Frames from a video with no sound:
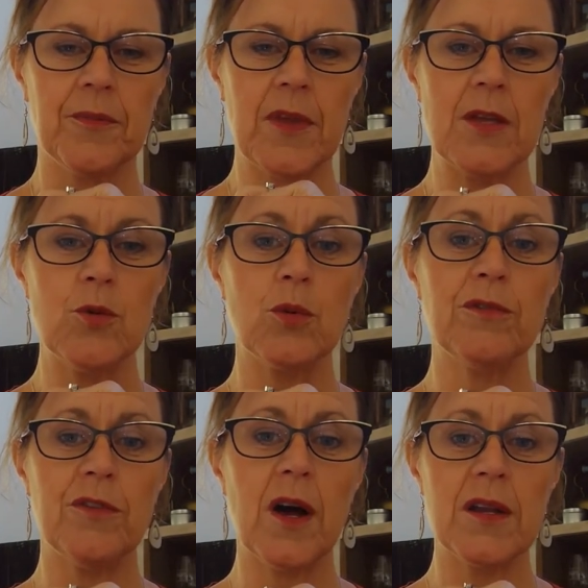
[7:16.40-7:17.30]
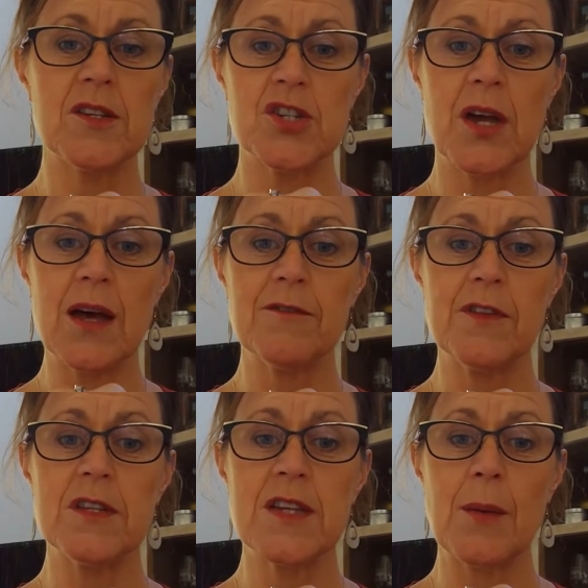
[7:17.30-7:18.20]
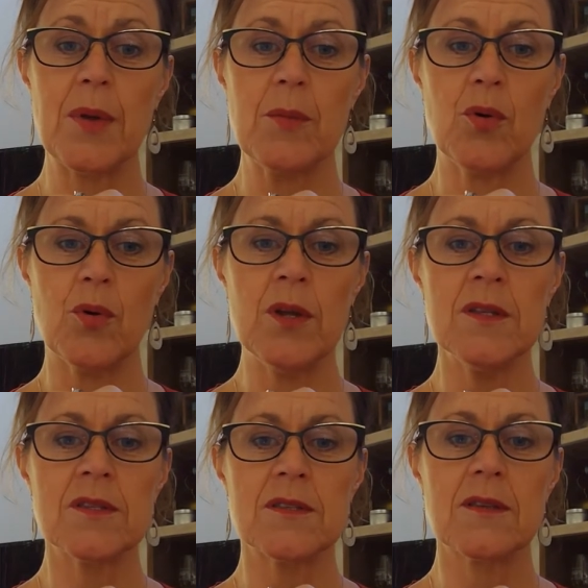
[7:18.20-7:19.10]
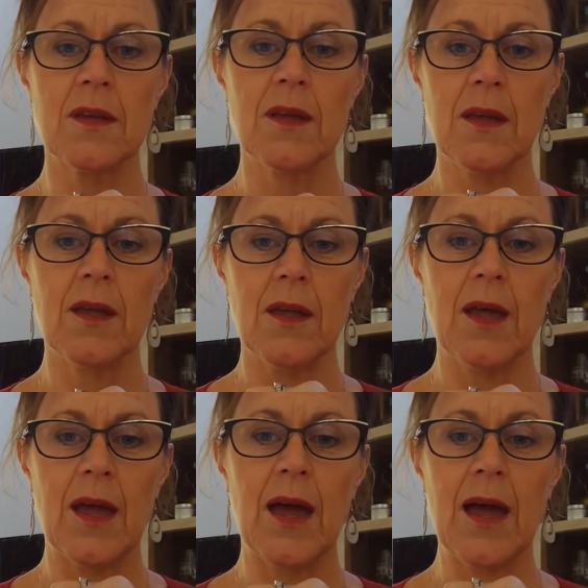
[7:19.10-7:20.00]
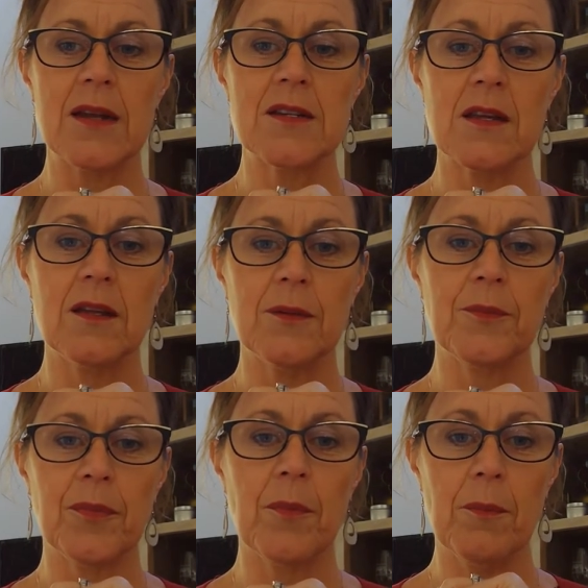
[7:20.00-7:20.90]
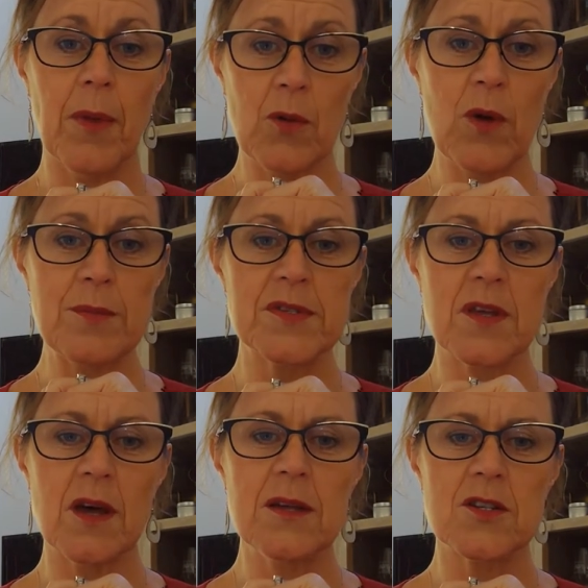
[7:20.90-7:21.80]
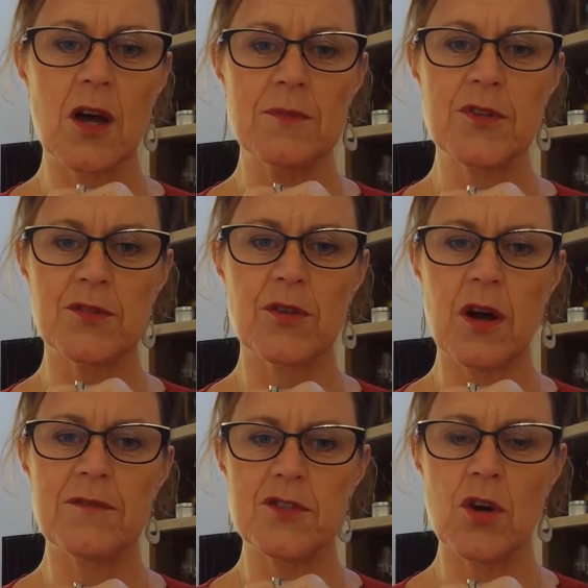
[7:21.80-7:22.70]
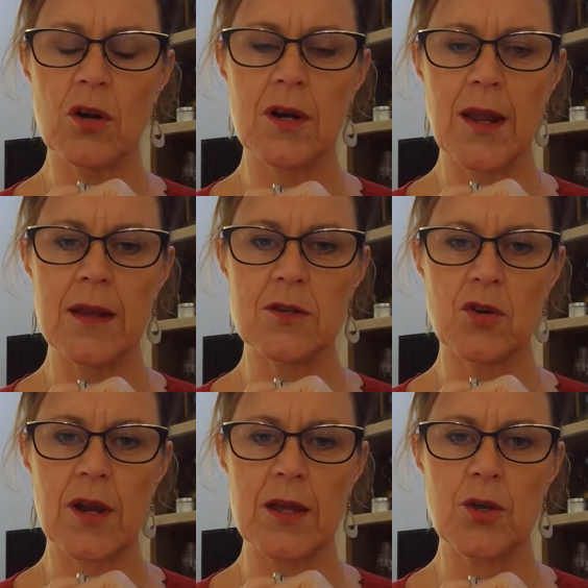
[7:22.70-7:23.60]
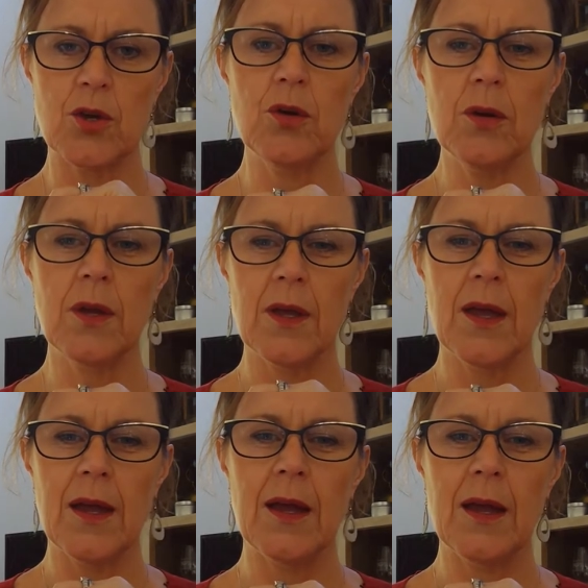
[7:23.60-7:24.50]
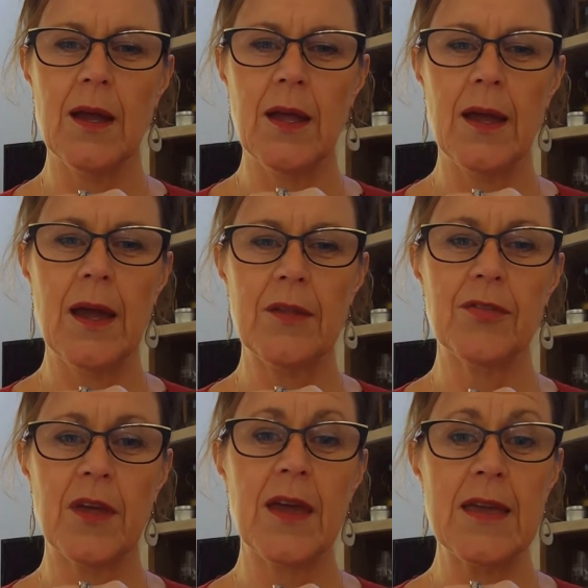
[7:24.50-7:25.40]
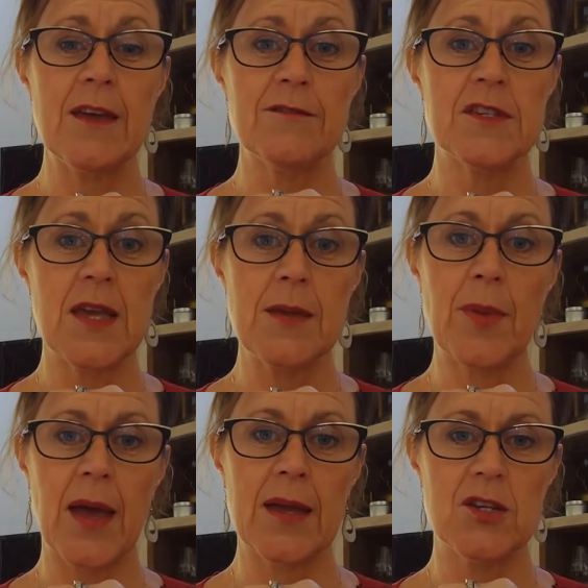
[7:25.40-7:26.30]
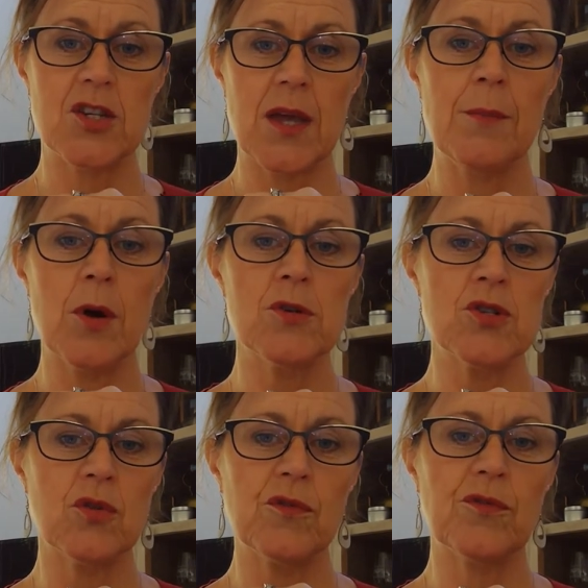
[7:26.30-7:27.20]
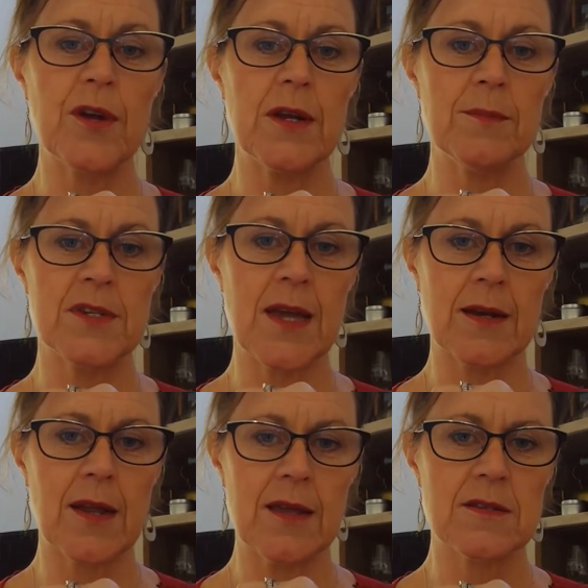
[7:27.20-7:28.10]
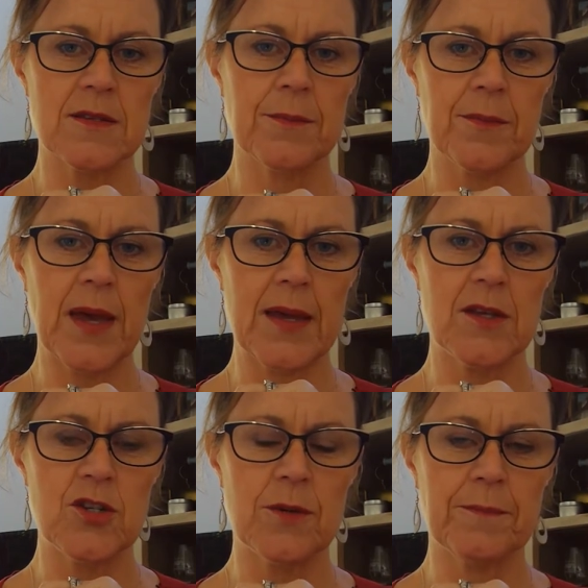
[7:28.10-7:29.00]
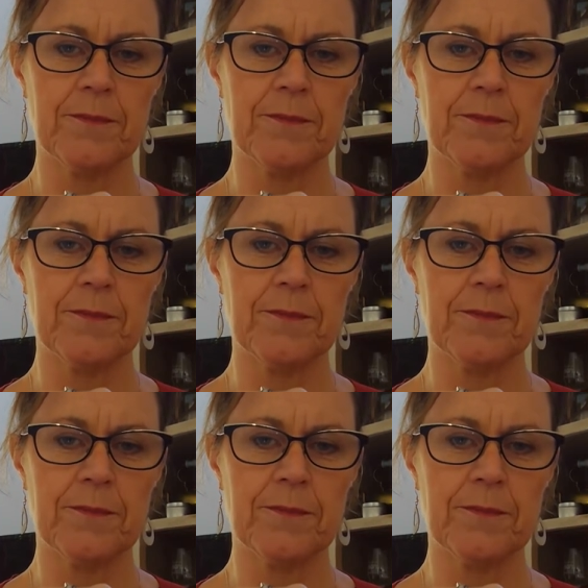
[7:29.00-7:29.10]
And you will find a chart for the tapping points at my website, timetothrive.net.au, at the EFT page, Emotional Freedom Techniques page.